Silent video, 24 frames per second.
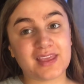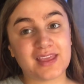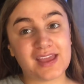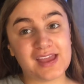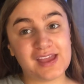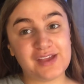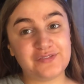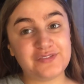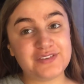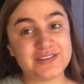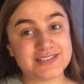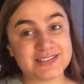
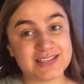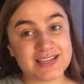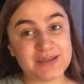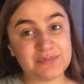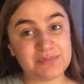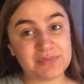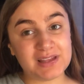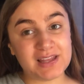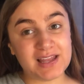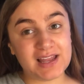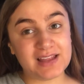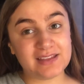If you see
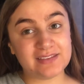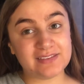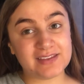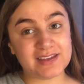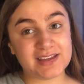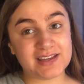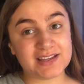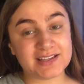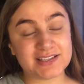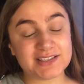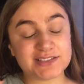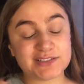me like
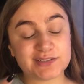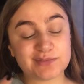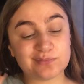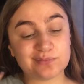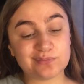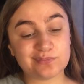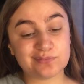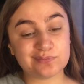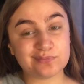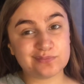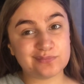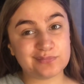this,
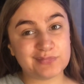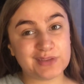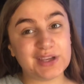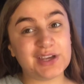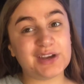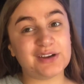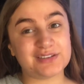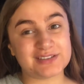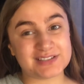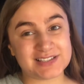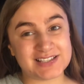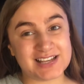you know
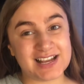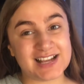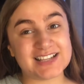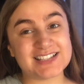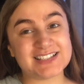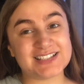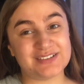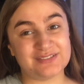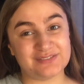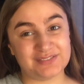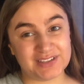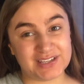it's a
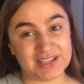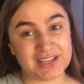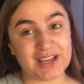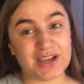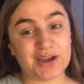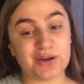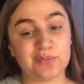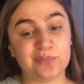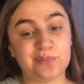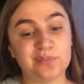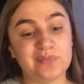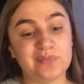testing video.